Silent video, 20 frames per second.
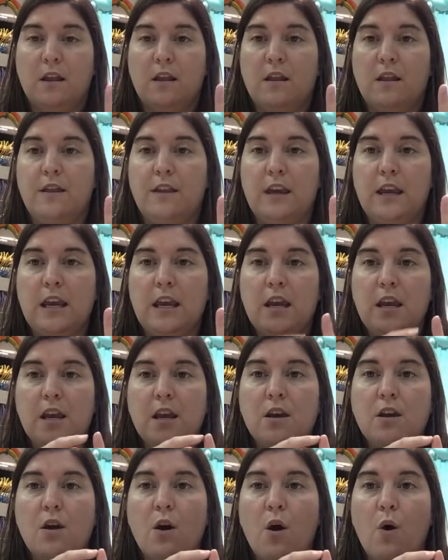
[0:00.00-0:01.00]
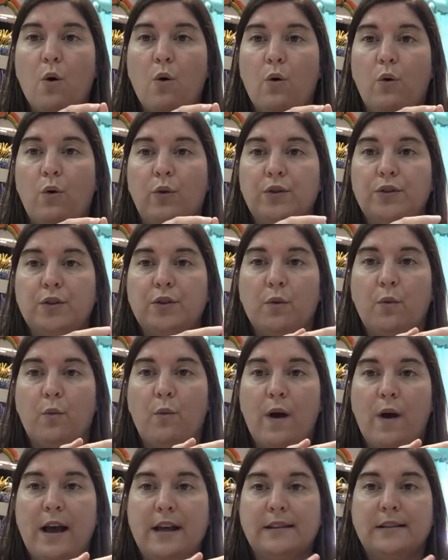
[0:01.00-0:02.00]
the gold
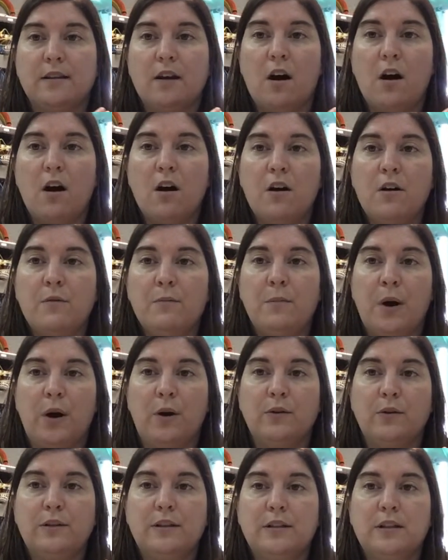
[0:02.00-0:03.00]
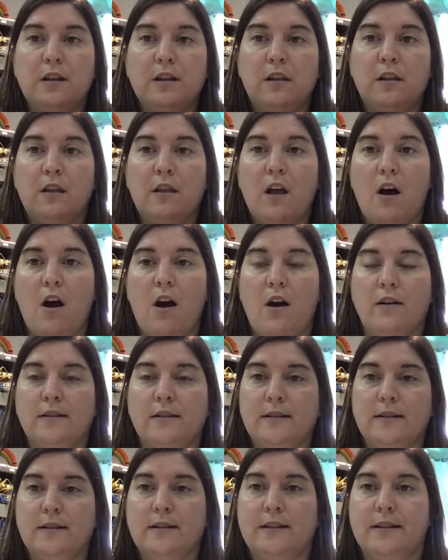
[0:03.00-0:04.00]
was almost
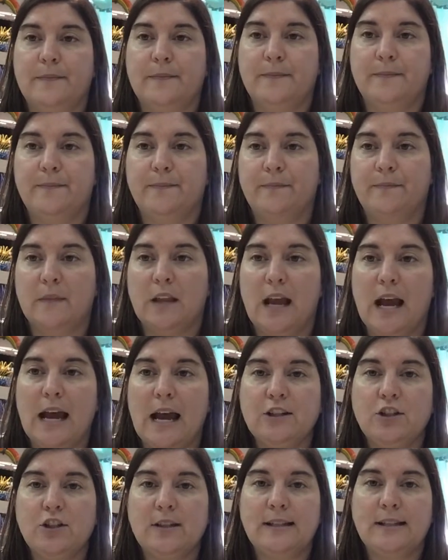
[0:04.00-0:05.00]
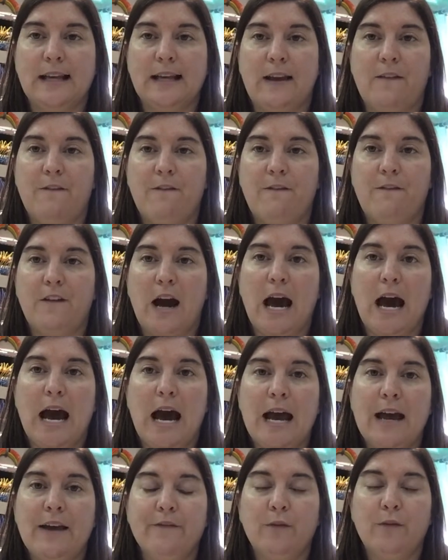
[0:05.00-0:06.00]
lost. I just said
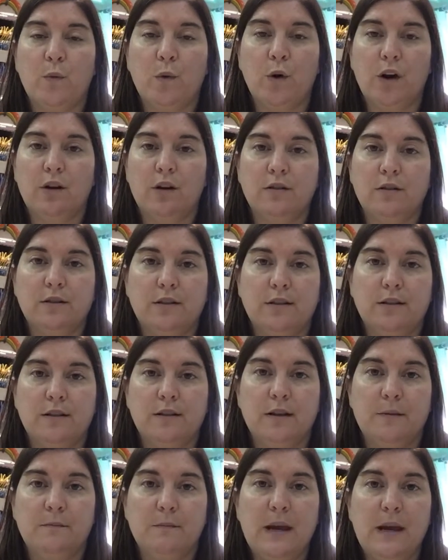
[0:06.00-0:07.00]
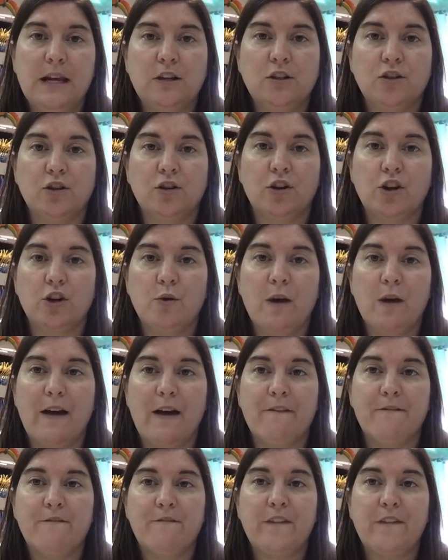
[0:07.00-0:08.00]
5 words. Make sure you
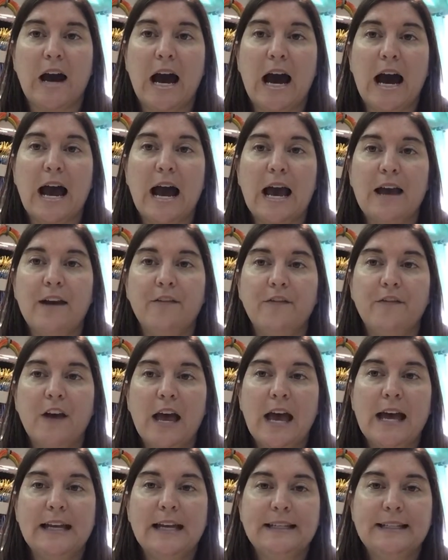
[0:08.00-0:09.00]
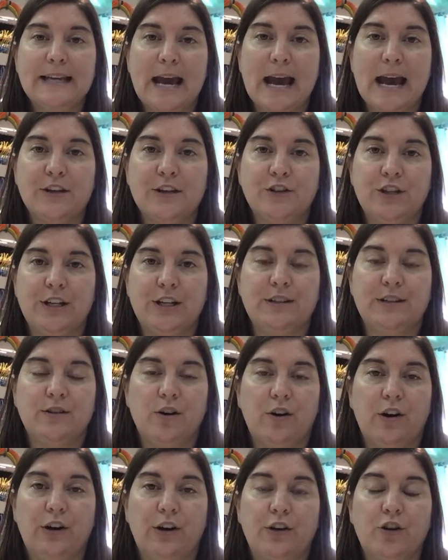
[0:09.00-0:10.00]
have 5 dashes
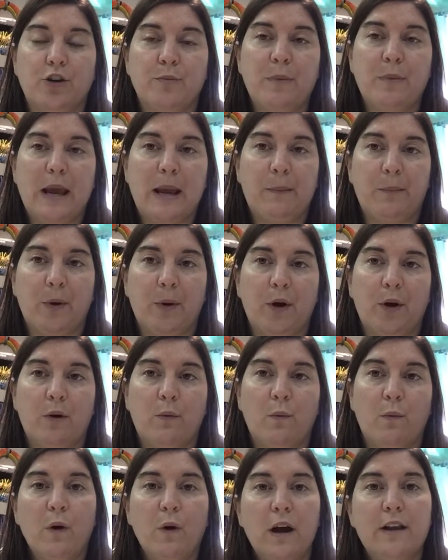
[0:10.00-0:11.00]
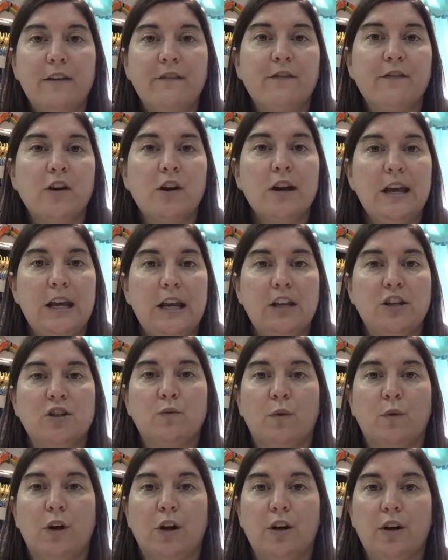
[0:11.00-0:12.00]
on your paper, 1 for each
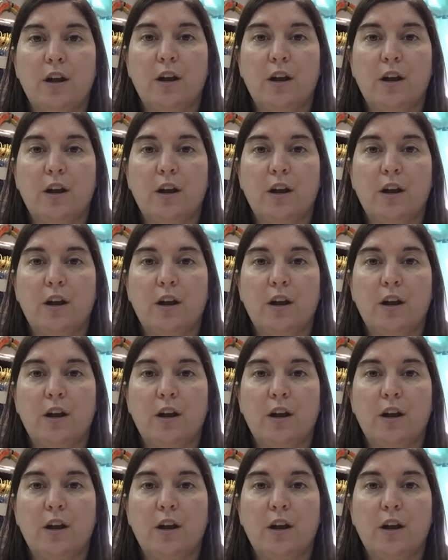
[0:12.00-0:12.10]
word.